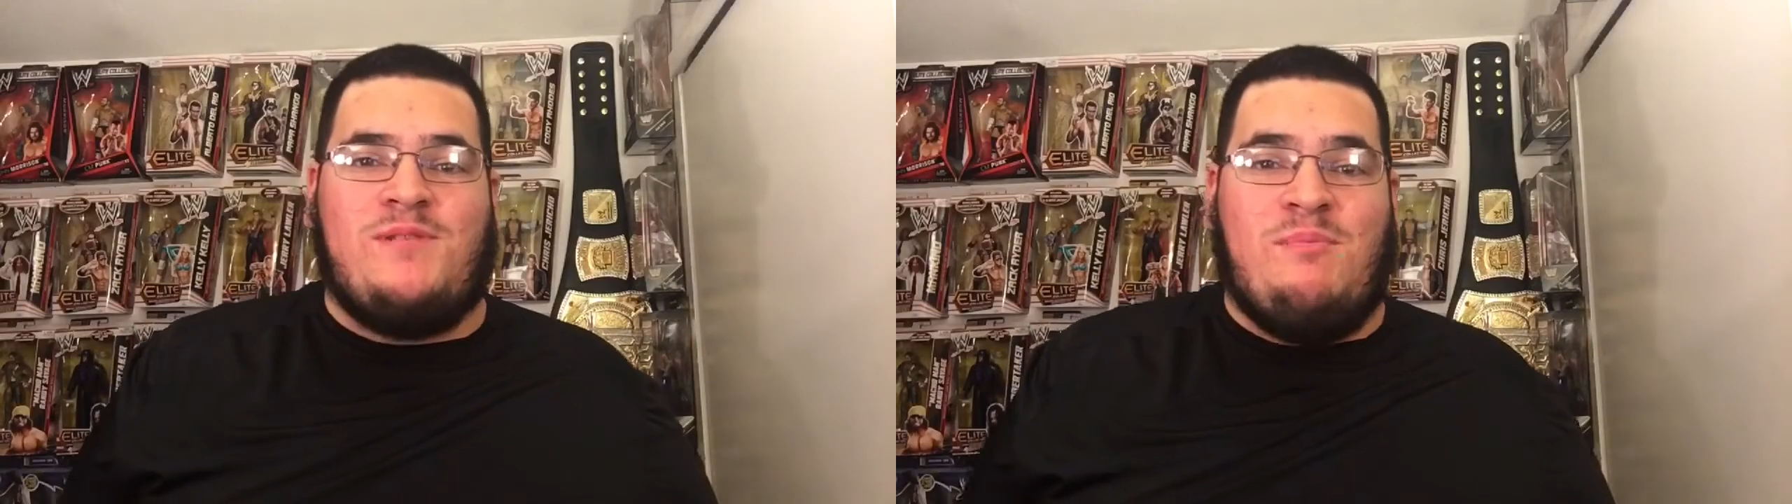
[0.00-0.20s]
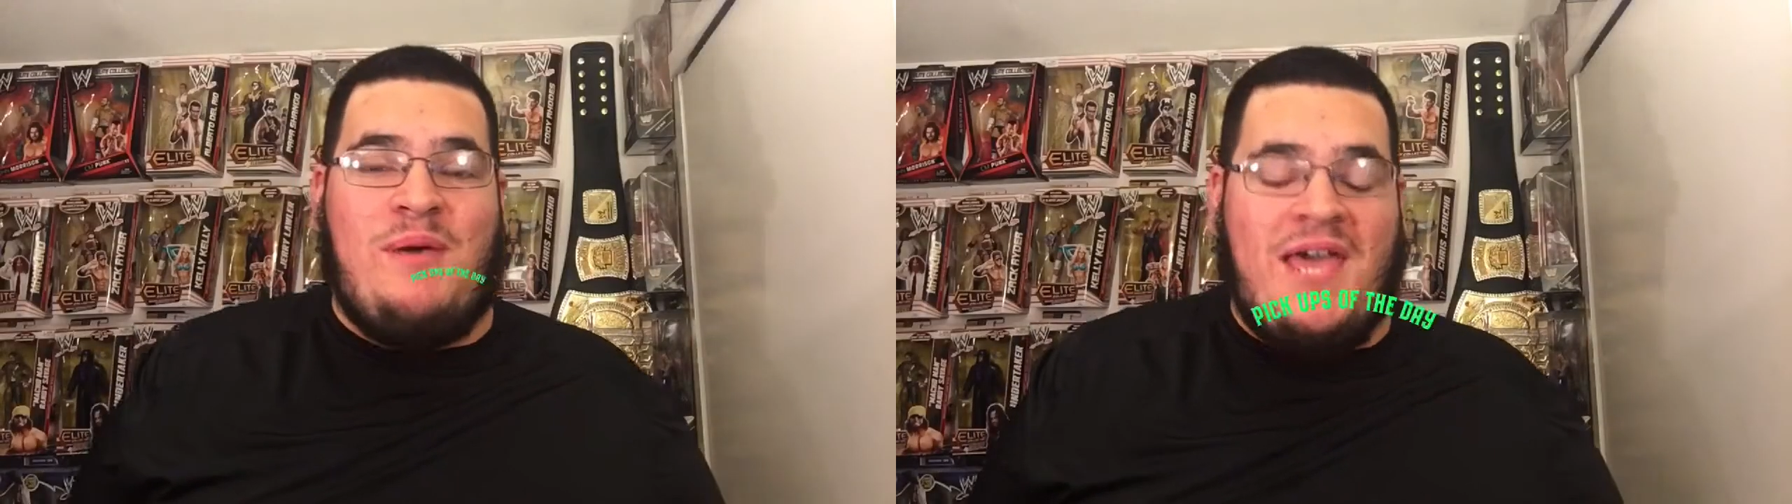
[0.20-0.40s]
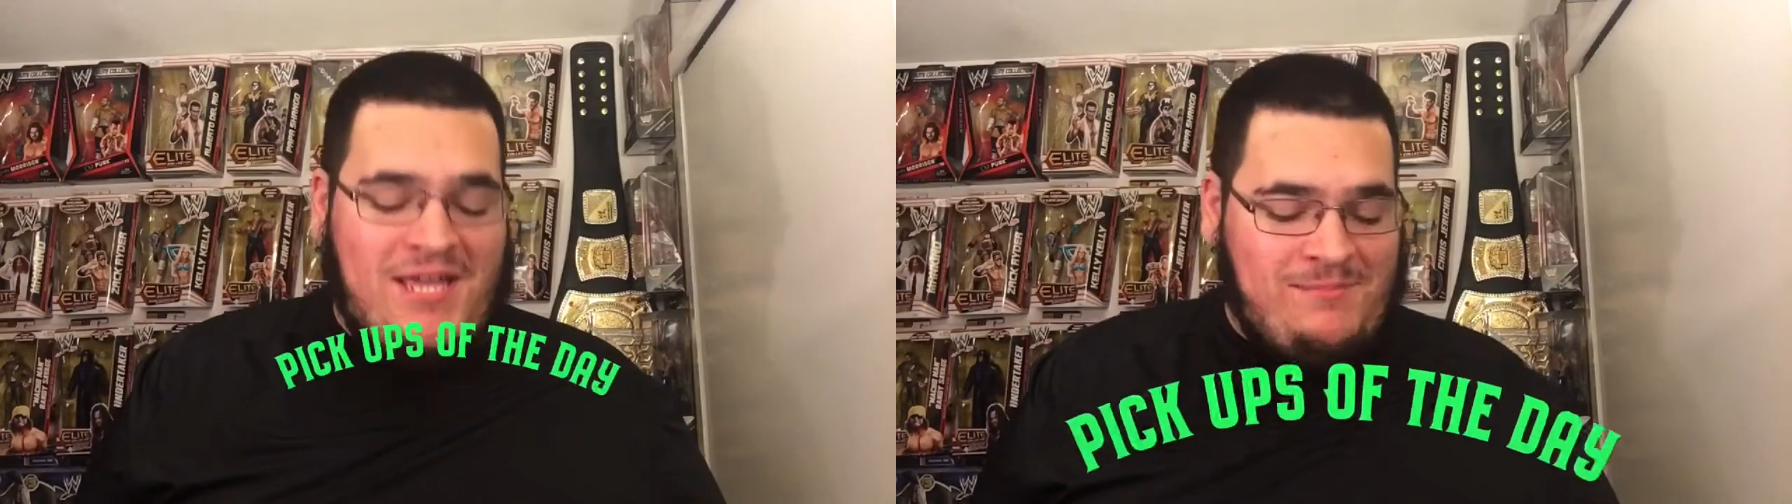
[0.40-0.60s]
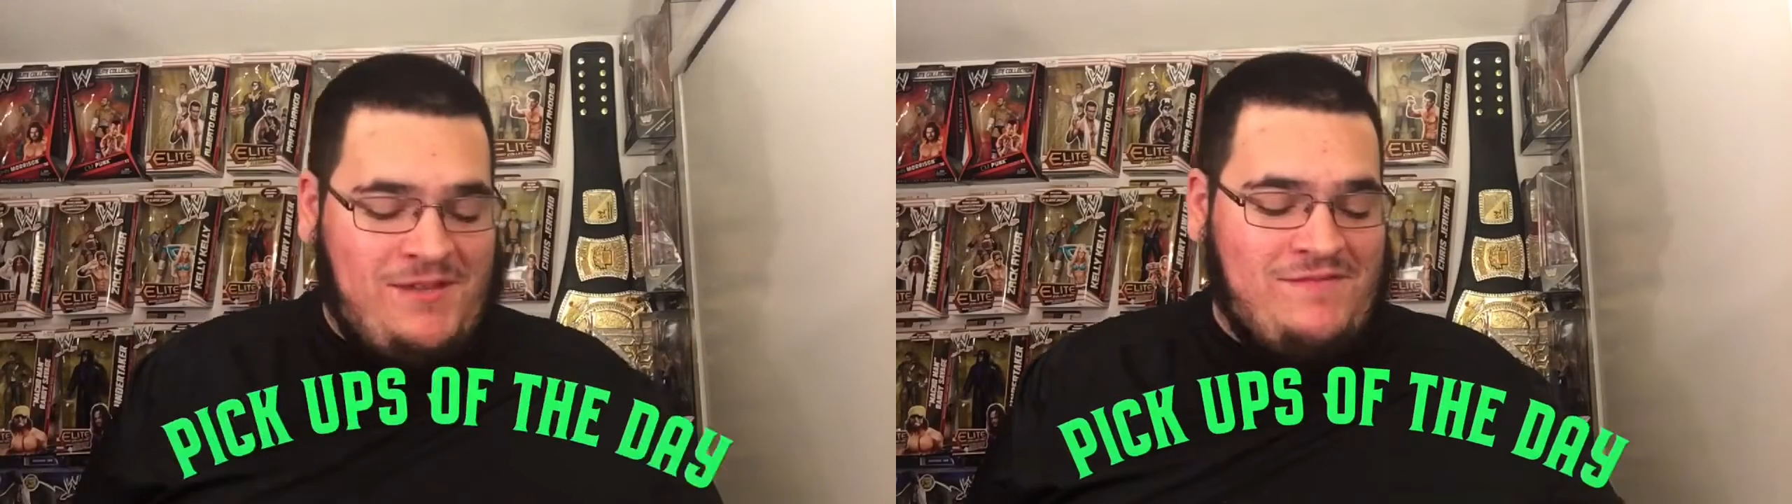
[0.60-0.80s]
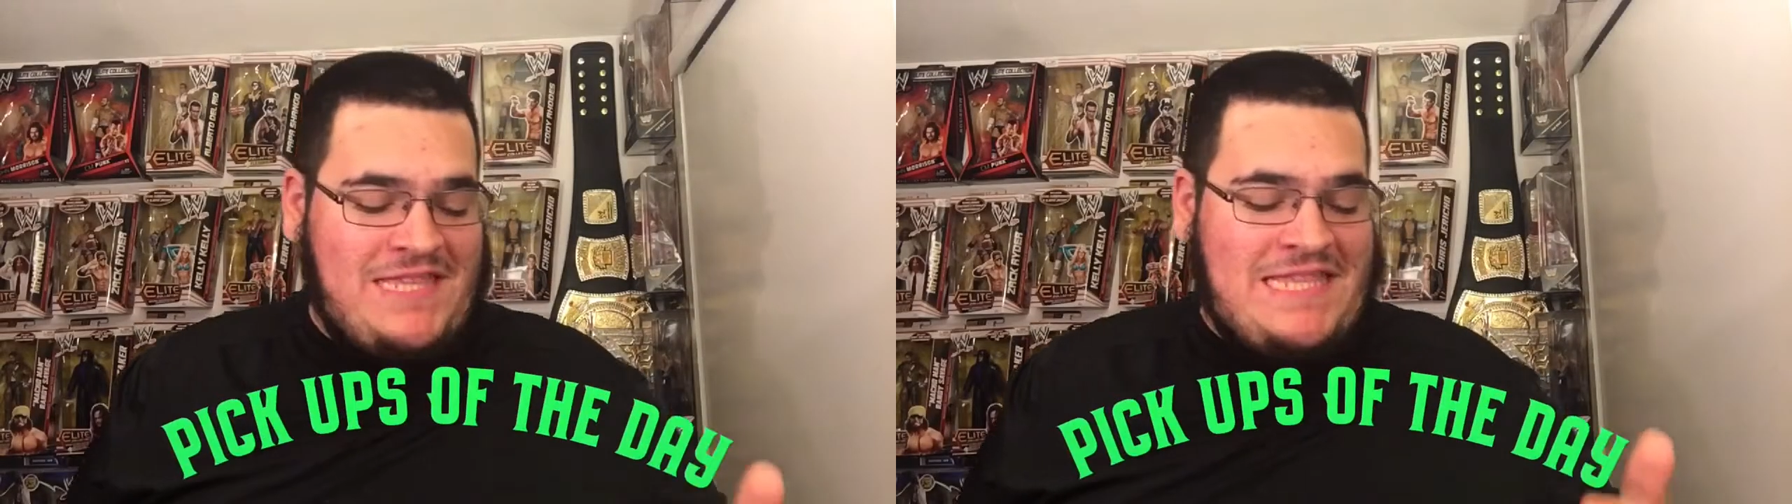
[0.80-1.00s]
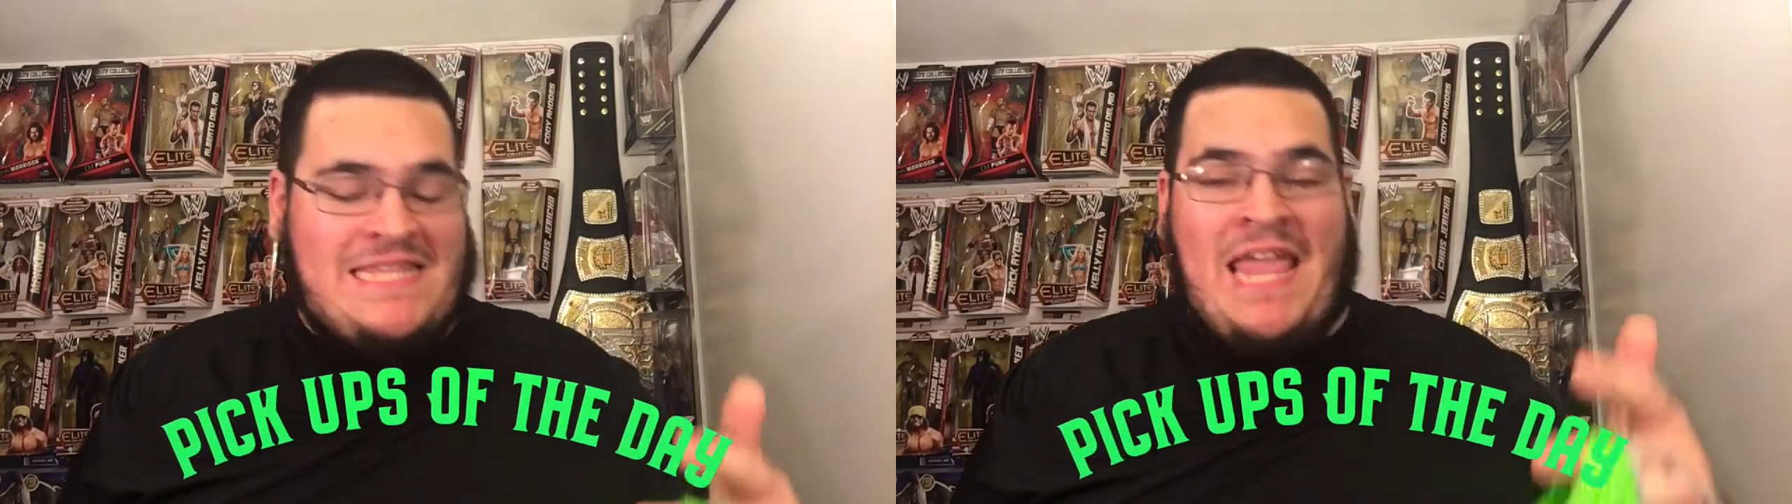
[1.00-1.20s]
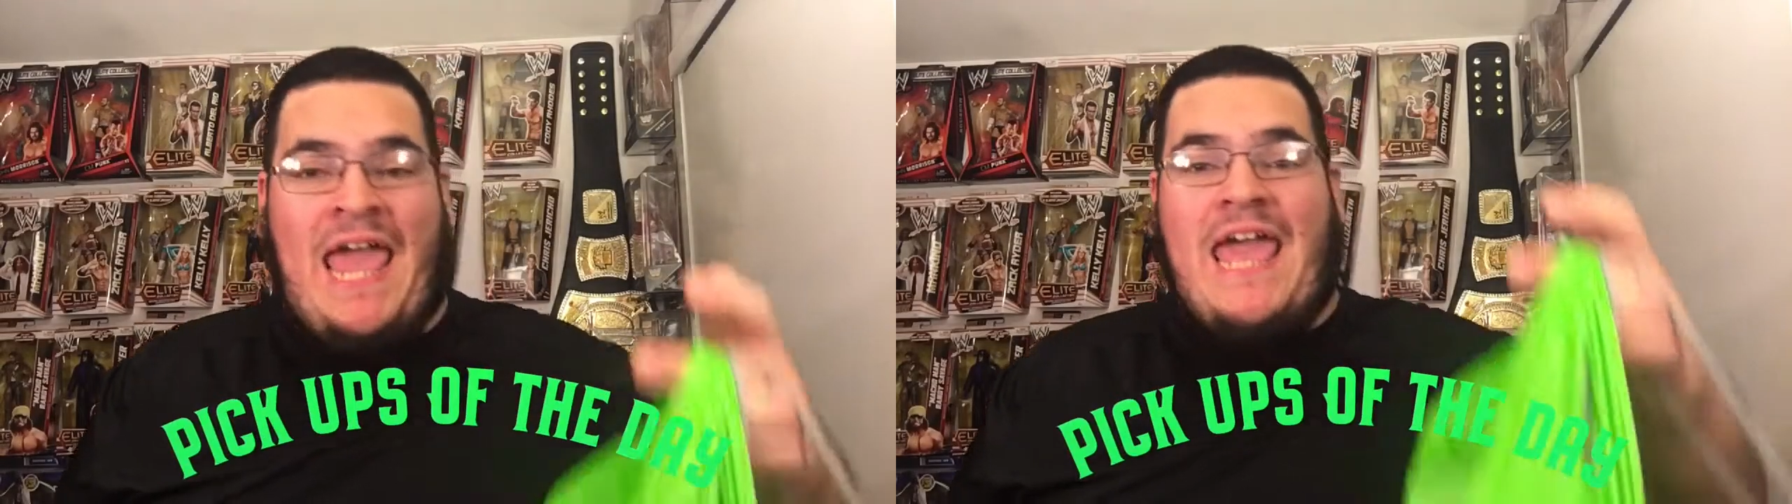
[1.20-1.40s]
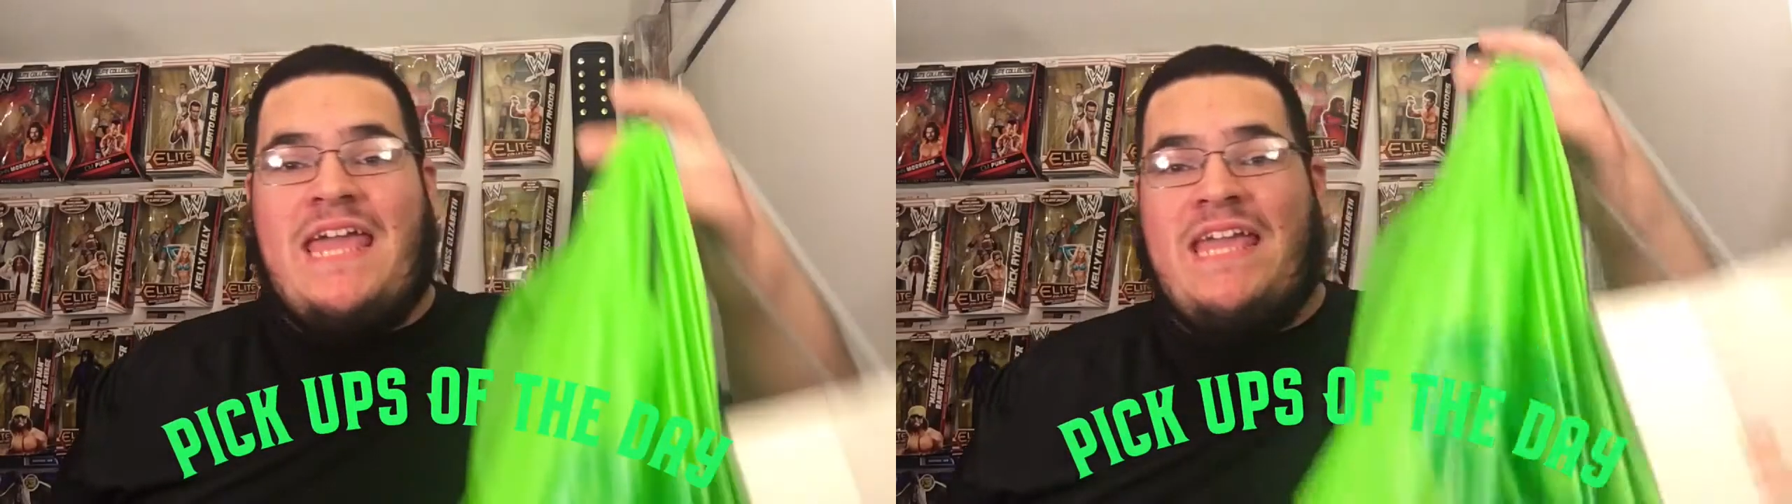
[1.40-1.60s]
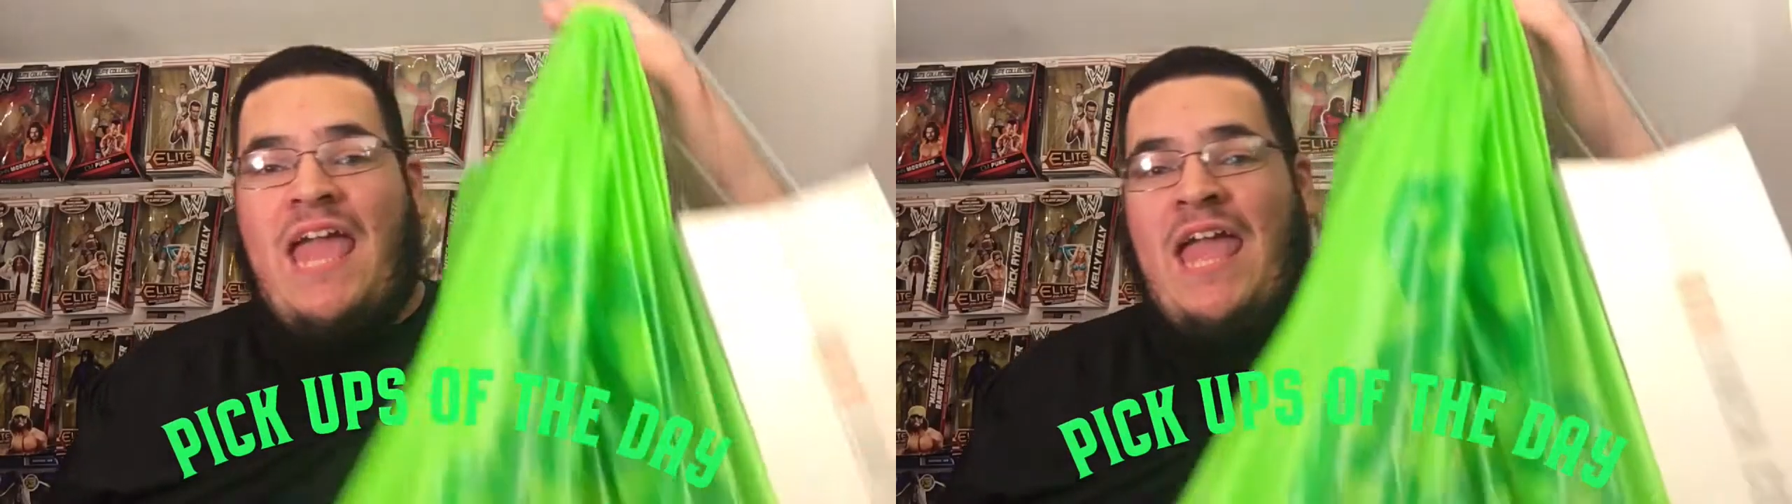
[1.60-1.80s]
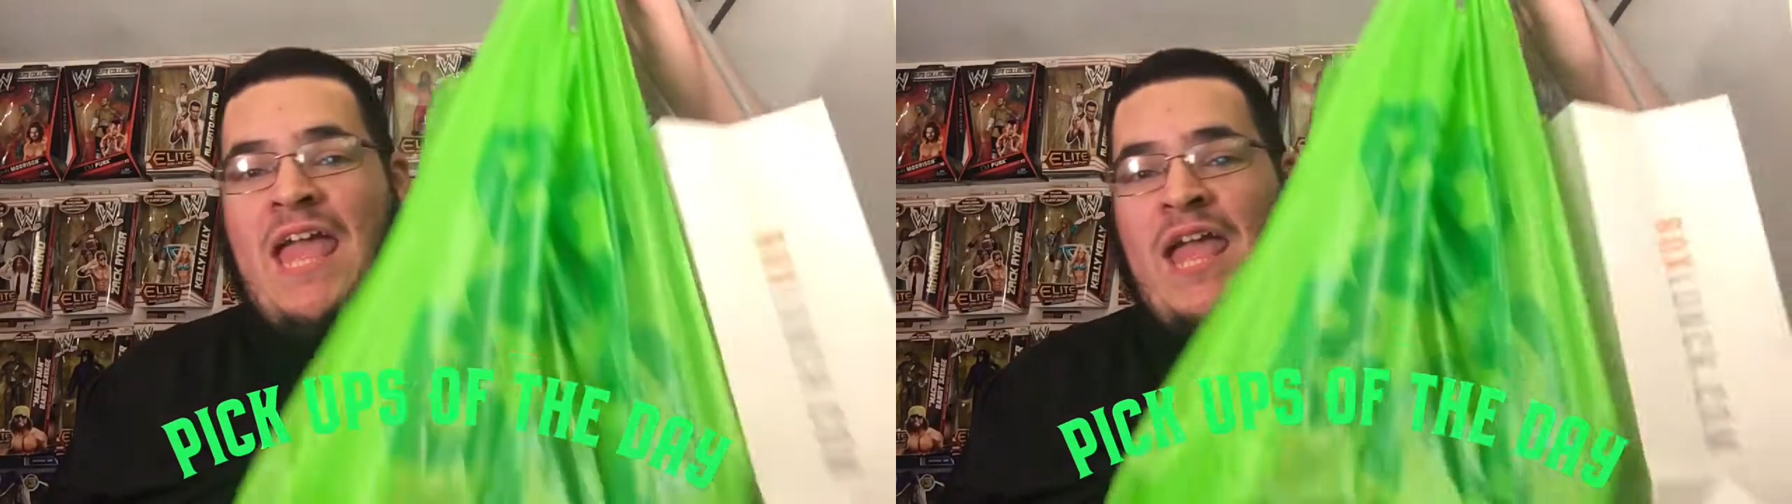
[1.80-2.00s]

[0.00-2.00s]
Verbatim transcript: to Pickups of Day.